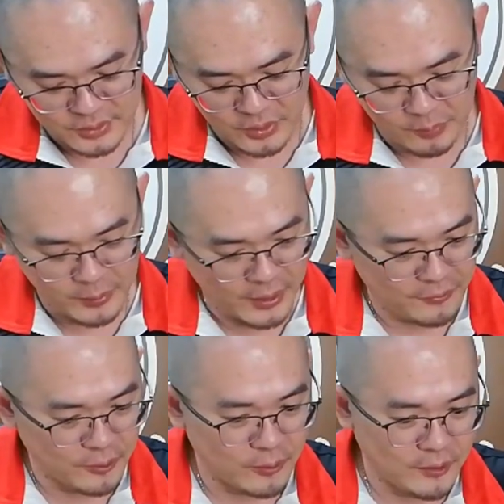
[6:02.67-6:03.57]
So you press,
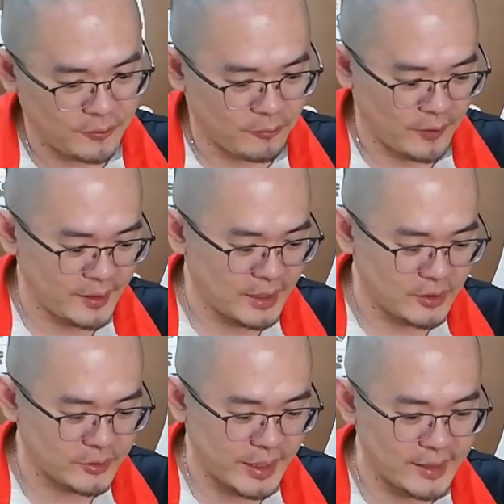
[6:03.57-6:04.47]
if you find that
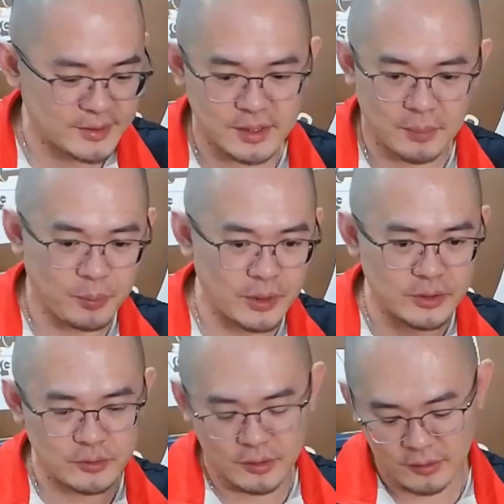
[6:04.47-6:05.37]
your tank is
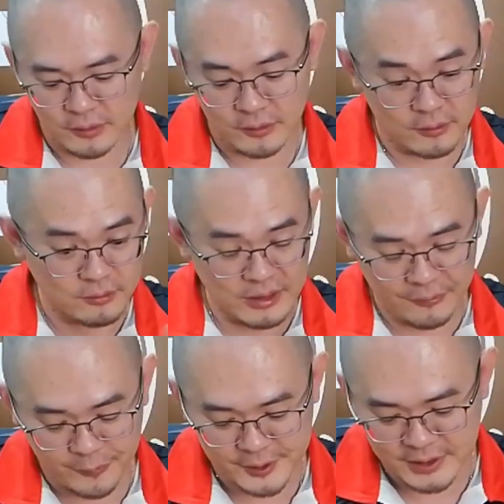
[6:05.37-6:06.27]
pulling to the
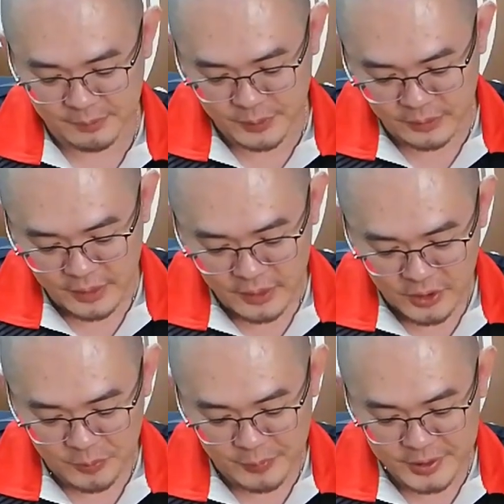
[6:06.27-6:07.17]
left, for example,
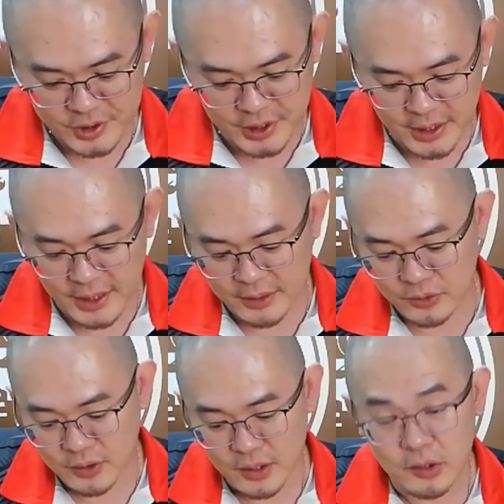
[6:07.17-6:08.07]
you press G and
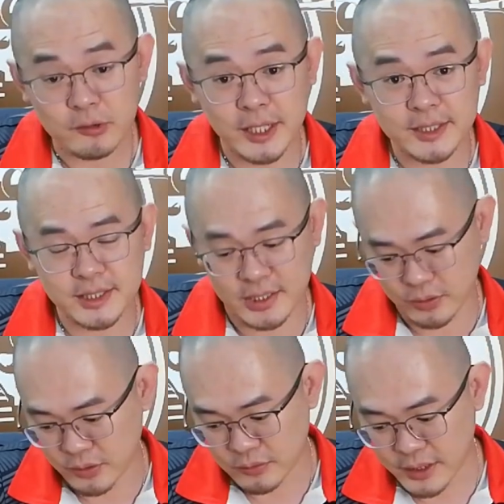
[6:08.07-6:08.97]
right stick
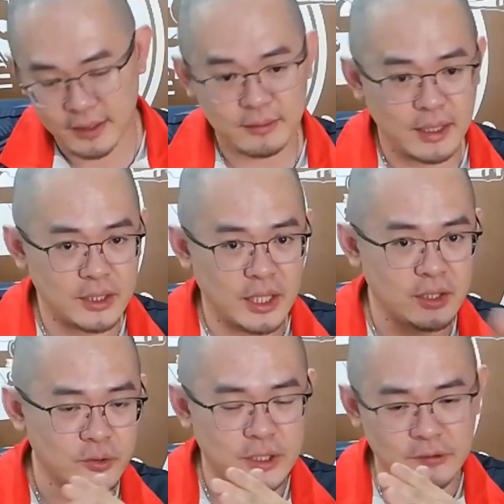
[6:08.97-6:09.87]
to the right, and
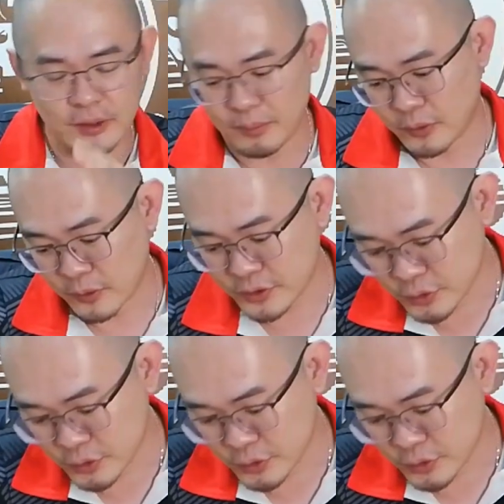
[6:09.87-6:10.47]
then you give it more